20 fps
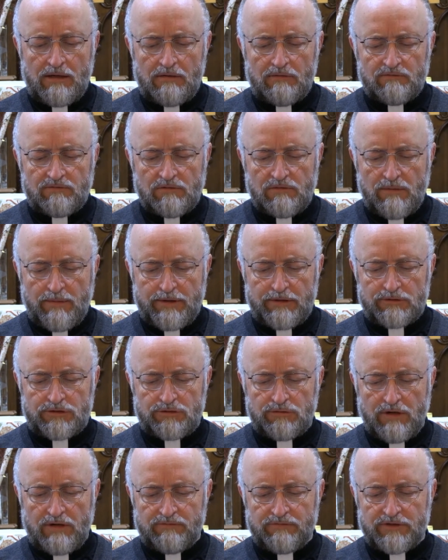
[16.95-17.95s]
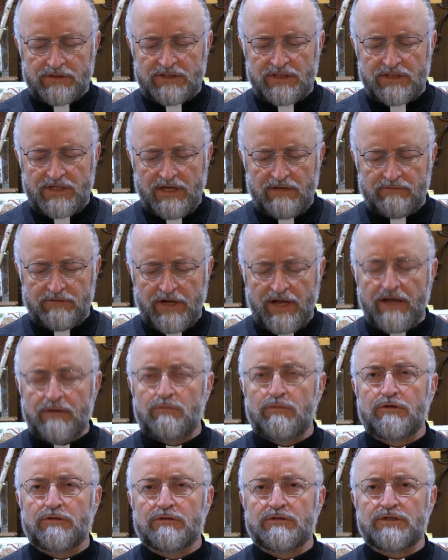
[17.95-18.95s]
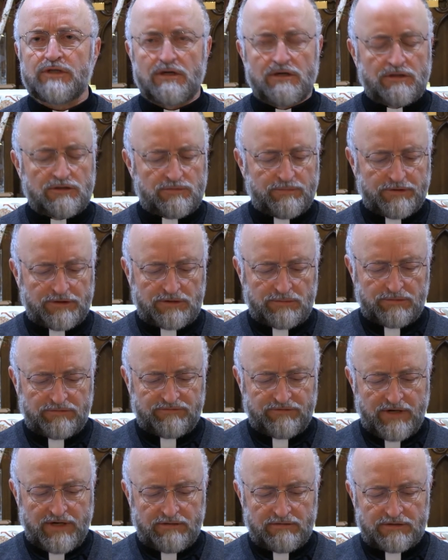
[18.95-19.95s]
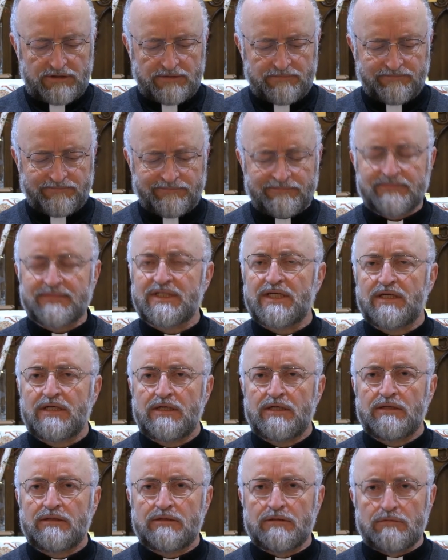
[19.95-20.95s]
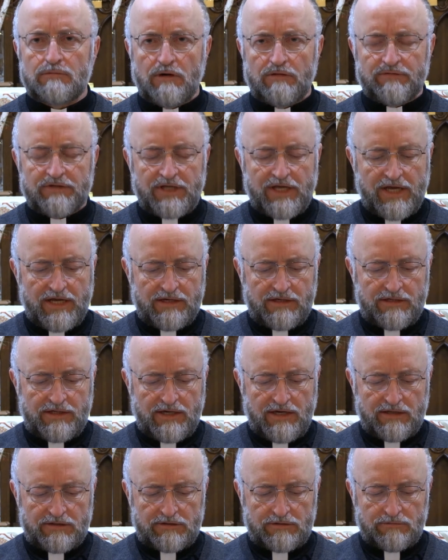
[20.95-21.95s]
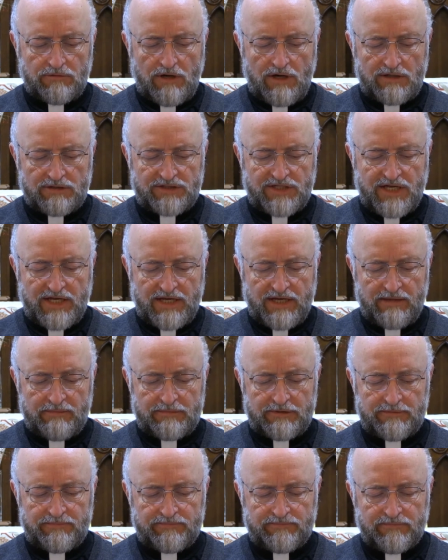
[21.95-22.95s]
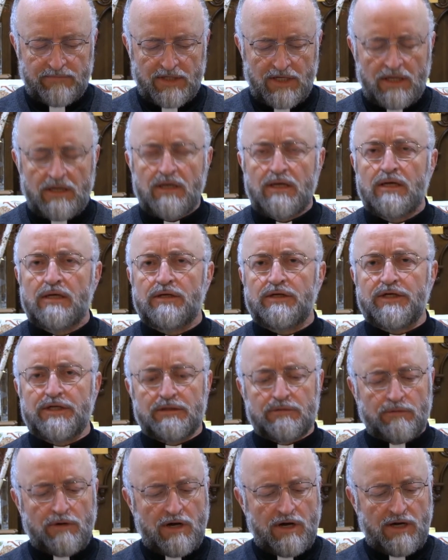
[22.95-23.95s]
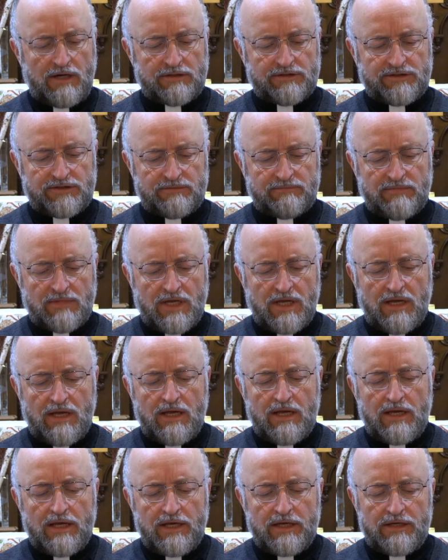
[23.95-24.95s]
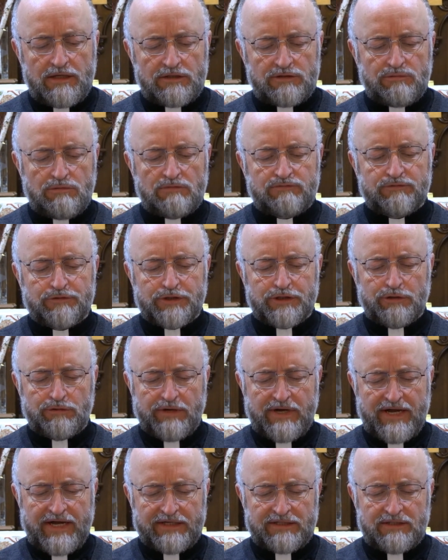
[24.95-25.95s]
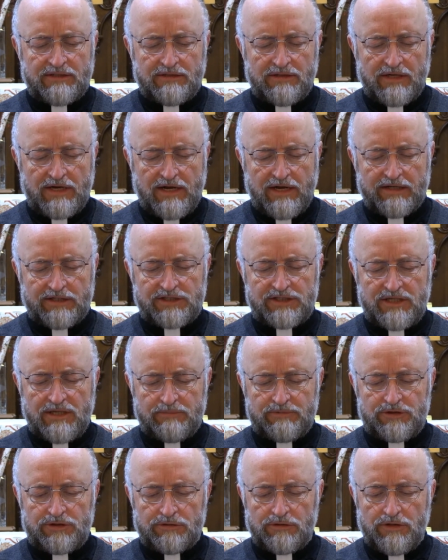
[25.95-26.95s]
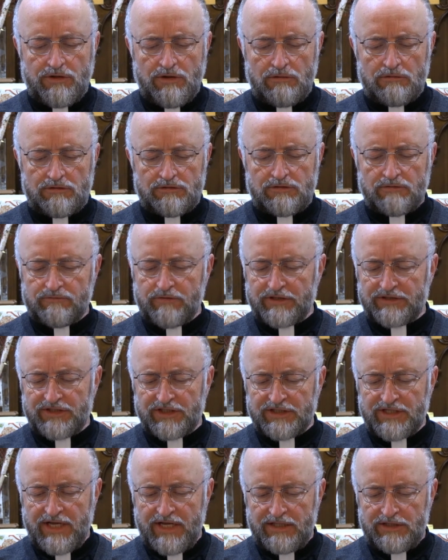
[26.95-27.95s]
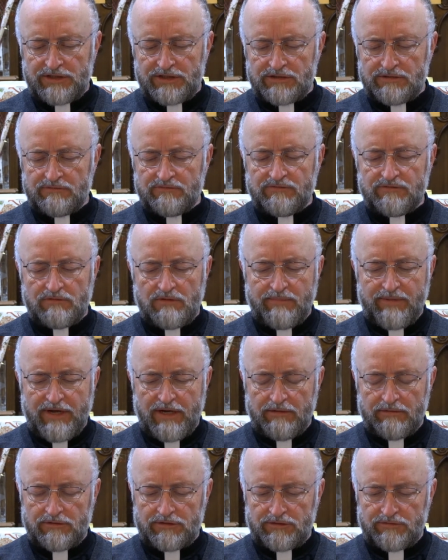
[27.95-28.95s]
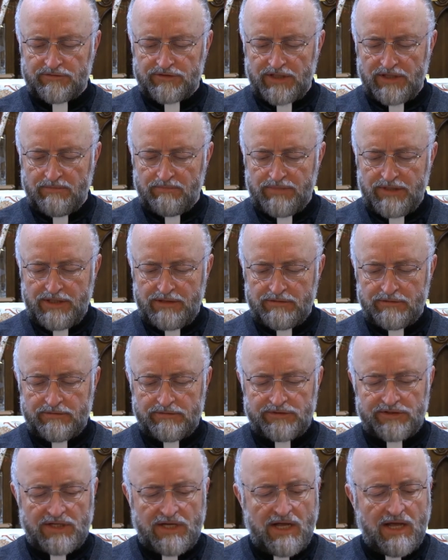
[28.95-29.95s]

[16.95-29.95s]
From the Most Reverend David Edwards, Archbishop of Fredericton, to the Reverend Canon Dr. Ross Hebb. Dear Ross, it is with regret that I accept your notice of resignation from the parish of St. Peter's